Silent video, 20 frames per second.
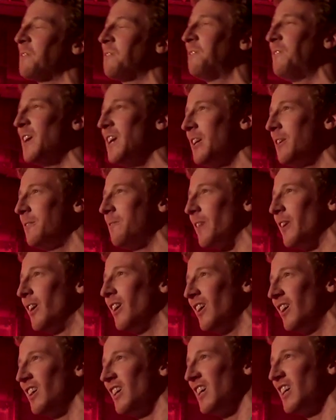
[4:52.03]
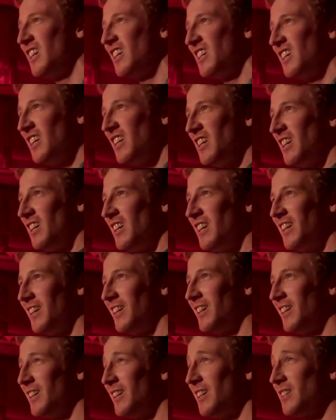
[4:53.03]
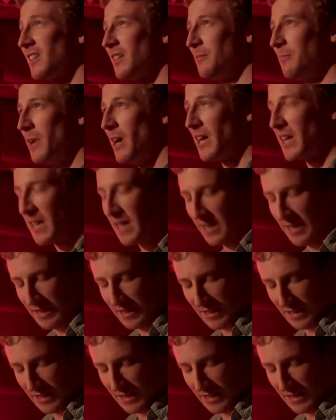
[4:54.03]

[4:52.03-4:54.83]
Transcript: a fever, is it, May?